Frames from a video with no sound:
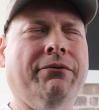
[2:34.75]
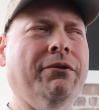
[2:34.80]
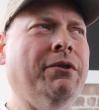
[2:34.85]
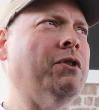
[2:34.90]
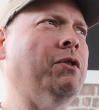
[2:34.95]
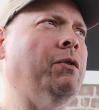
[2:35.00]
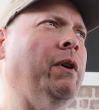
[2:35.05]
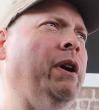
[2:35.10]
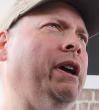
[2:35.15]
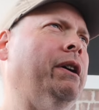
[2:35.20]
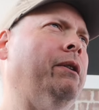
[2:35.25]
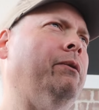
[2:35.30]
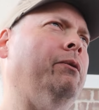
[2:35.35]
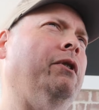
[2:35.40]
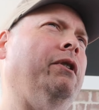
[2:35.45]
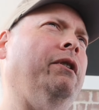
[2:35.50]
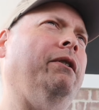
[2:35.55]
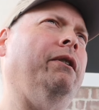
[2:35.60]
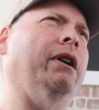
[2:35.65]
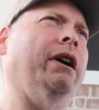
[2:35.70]
real quick,
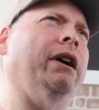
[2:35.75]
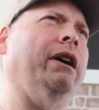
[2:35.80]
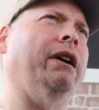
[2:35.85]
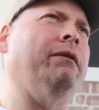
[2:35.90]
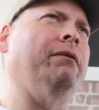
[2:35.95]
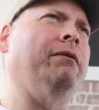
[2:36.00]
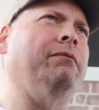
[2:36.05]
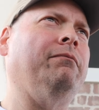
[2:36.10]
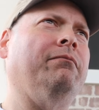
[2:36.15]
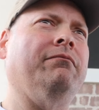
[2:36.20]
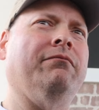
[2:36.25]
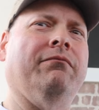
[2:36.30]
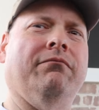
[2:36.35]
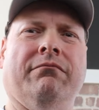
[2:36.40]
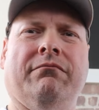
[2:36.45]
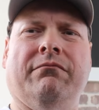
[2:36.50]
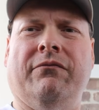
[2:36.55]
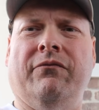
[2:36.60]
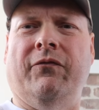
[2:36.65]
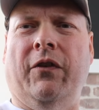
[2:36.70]
we
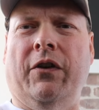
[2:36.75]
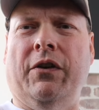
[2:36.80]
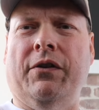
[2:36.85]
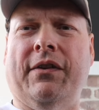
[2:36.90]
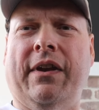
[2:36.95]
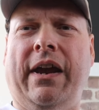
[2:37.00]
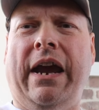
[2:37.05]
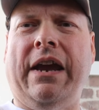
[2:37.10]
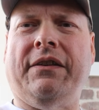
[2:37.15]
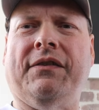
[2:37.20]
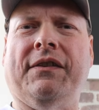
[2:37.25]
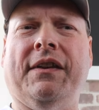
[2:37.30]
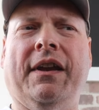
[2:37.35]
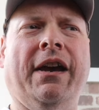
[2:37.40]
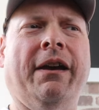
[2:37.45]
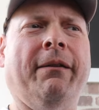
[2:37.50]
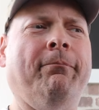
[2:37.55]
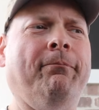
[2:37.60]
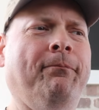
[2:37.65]
uh, first gas stop.